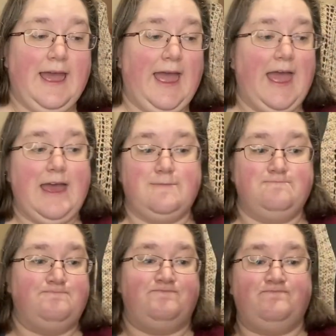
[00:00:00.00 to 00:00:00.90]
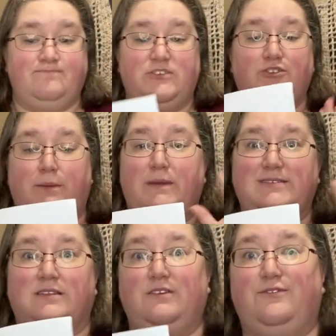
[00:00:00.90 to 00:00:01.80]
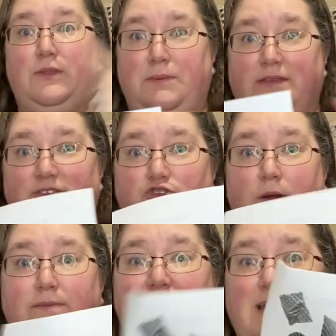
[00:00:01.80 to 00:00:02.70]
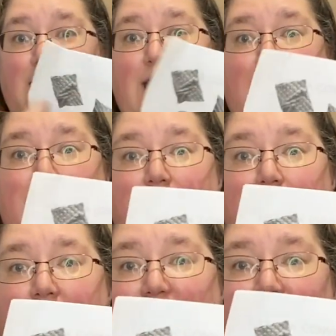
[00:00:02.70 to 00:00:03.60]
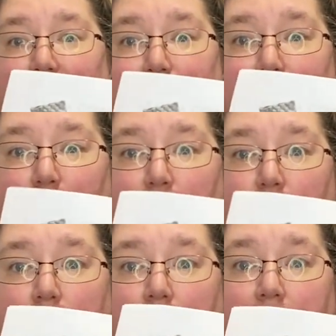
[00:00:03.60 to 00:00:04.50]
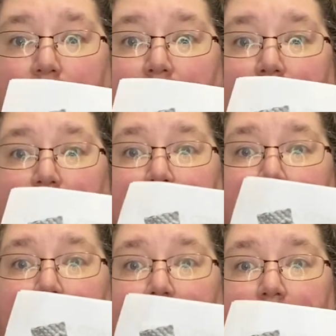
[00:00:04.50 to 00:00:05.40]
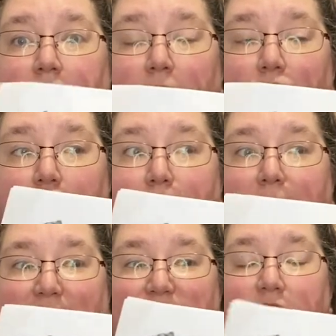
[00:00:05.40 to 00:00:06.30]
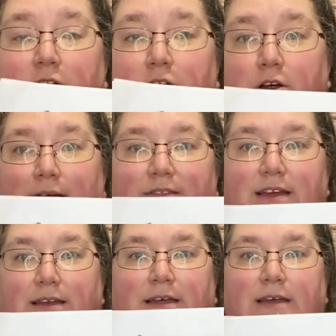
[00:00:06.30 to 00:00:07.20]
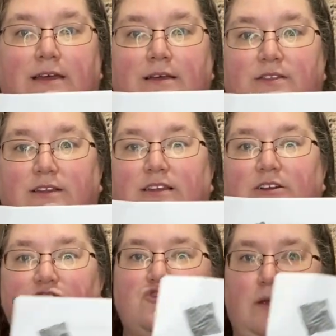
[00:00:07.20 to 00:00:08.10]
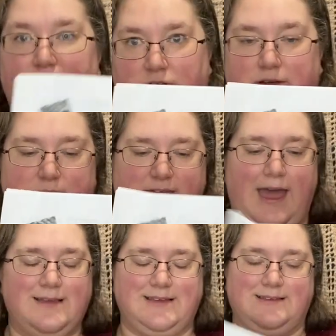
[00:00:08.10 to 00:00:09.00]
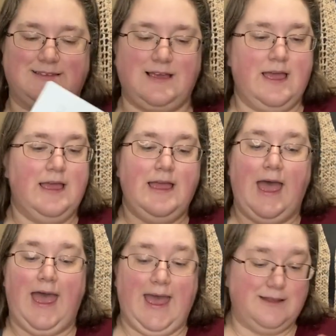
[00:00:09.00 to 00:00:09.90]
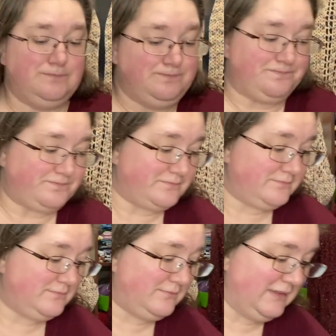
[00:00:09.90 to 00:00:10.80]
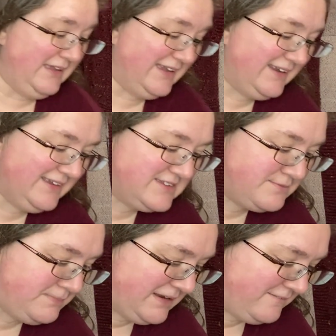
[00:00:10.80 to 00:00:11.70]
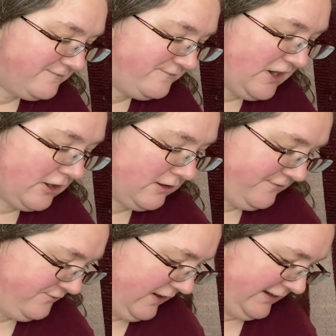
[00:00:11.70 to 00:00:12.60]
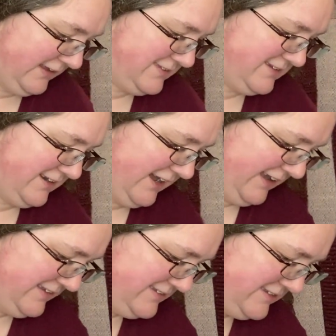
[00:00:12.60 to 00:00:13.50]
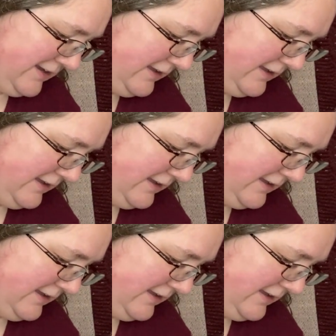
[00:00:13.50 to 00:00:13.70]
And so I'm basically flipping the script and having it more base color, and then the little stripes are going to be the accents. And it has been very fun. It's a nice